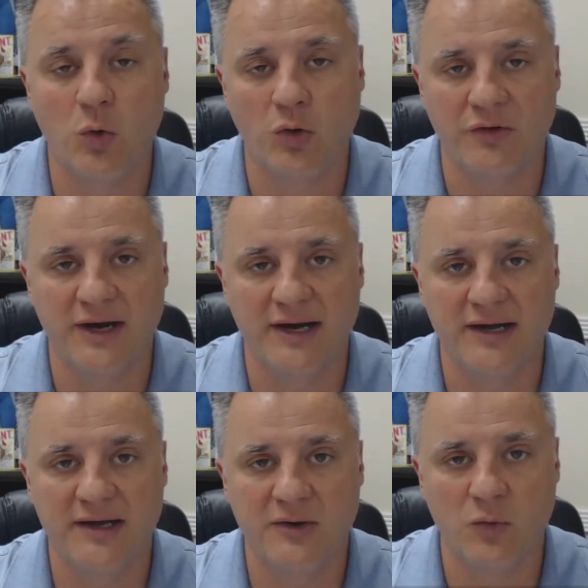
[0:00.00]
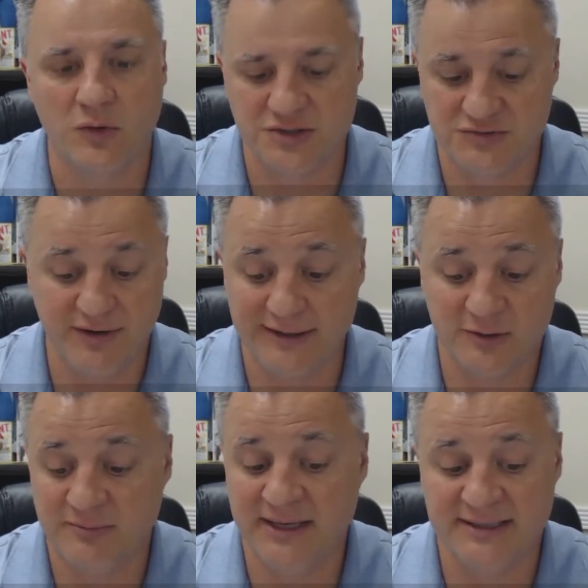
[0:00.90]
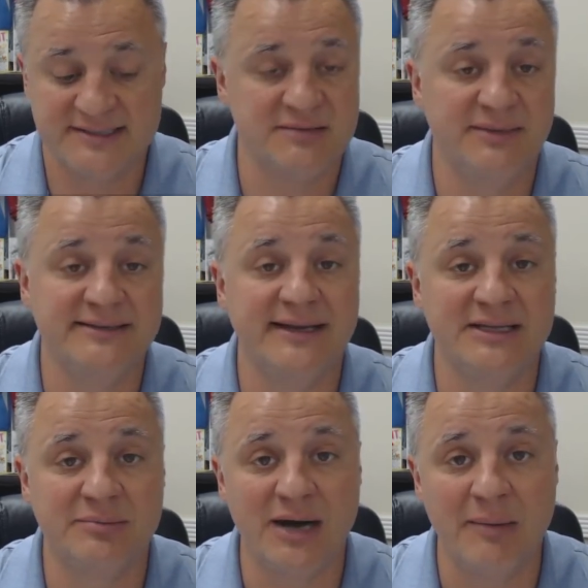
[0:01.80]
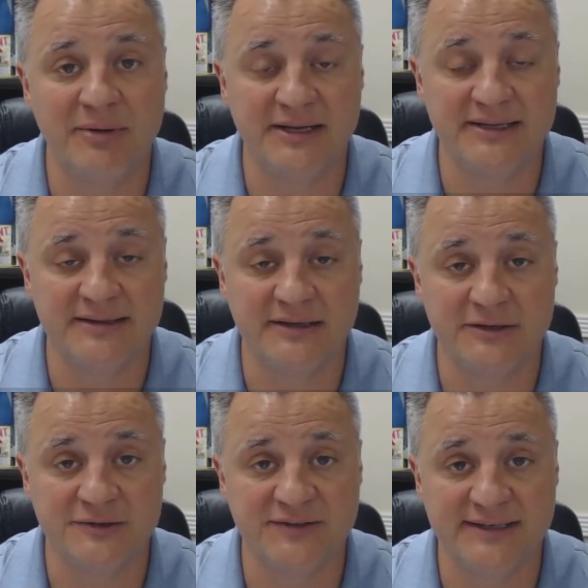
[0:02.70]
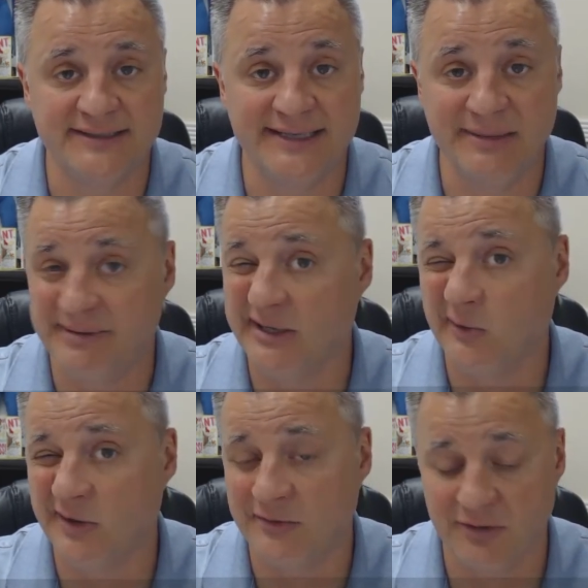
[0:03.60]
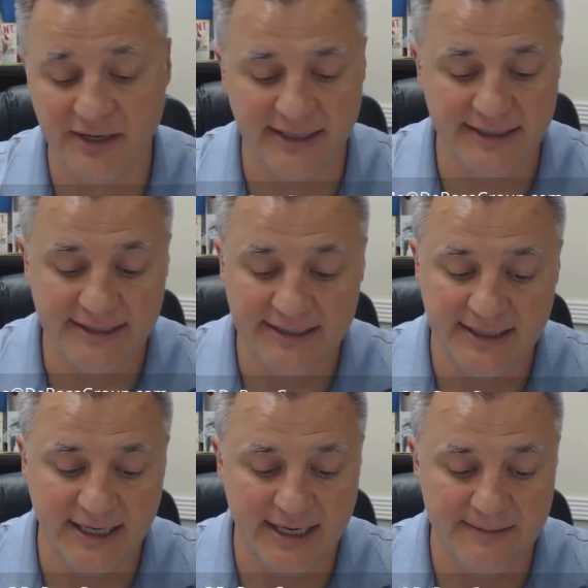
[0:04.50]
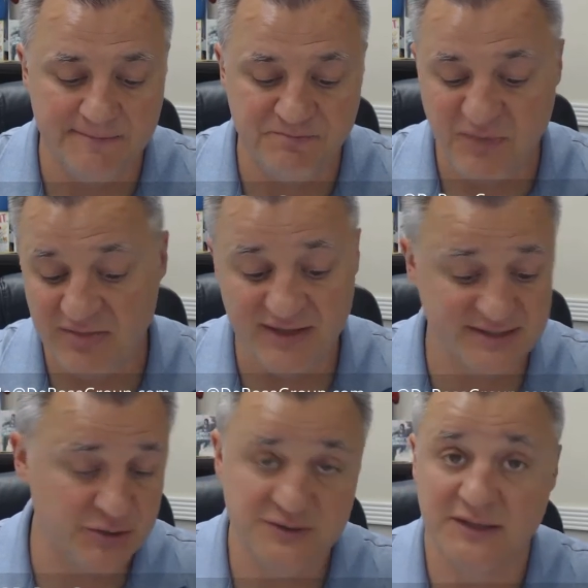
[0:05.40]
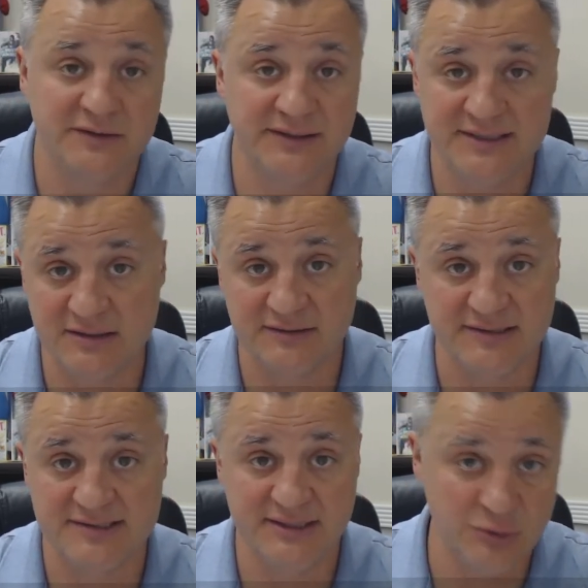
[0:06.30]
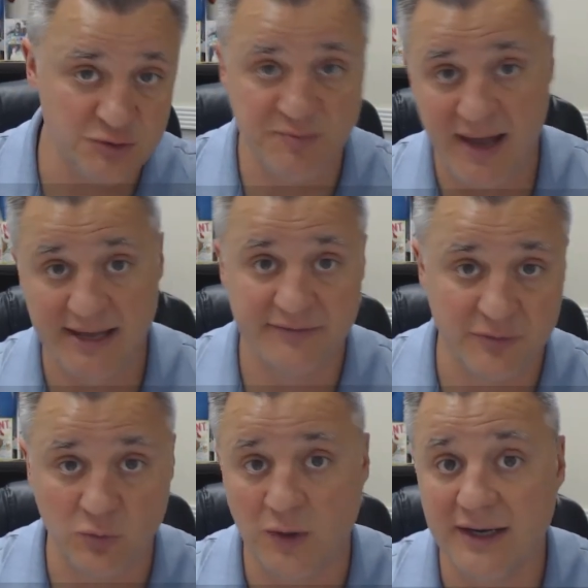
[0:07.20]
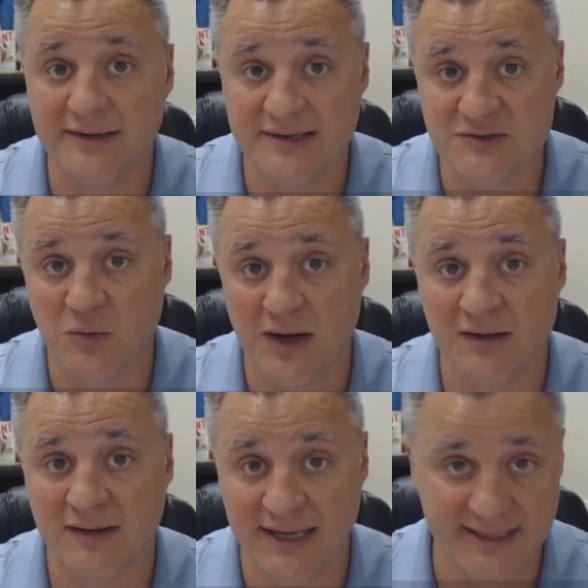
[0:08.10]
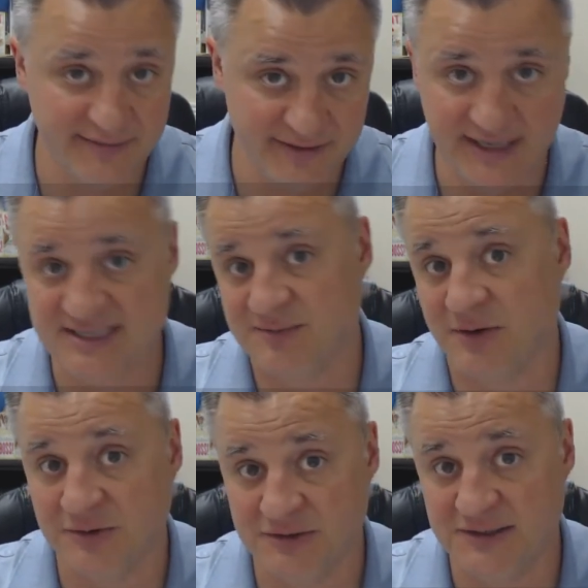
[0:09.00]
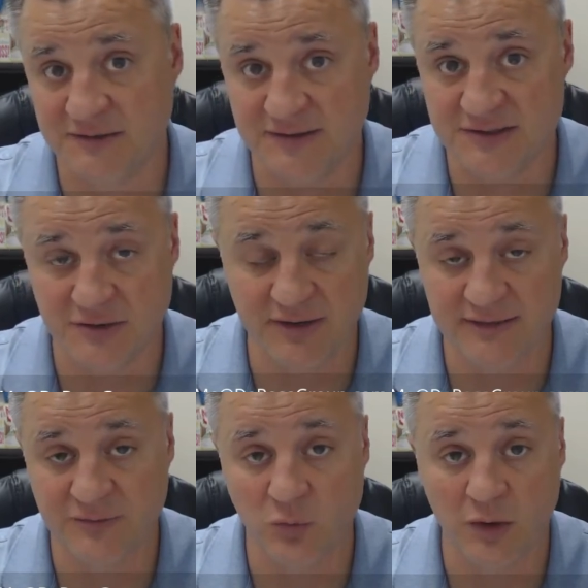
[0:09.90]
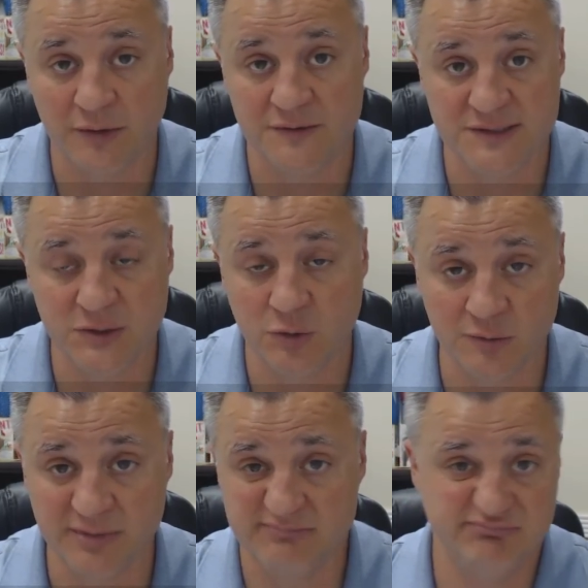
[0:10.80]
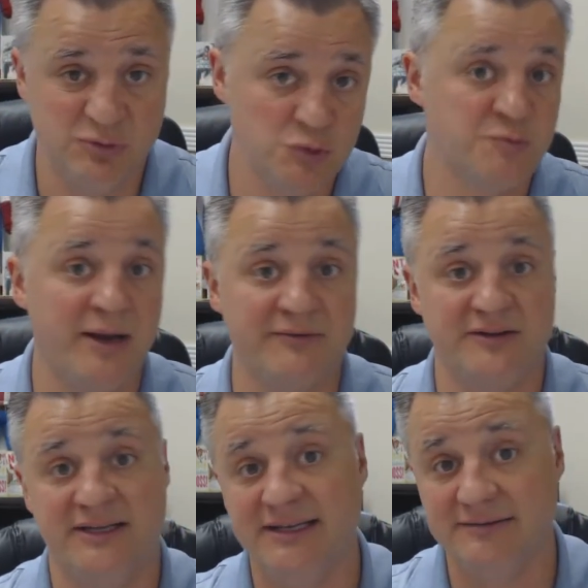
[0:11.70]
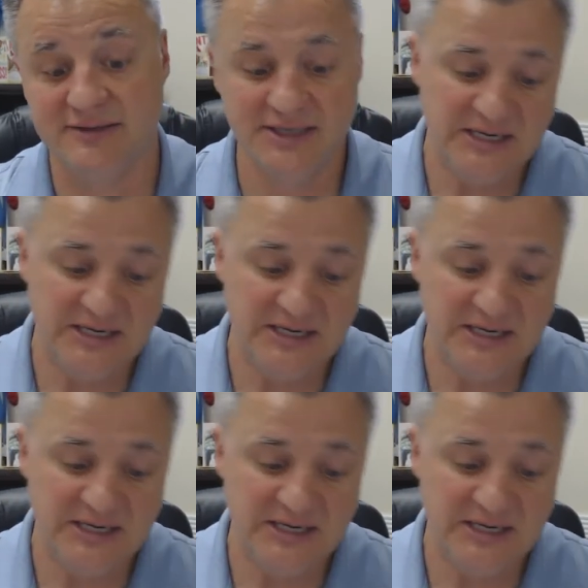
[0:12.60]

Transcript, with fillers: or uh, or just regular maintenance to maintain the property that it'll take to keep it going and running. Um, and things like utilities look to see who's paying for what as well. I gave you an estimate on utilities already for water and sewer, but who's paying for the heat?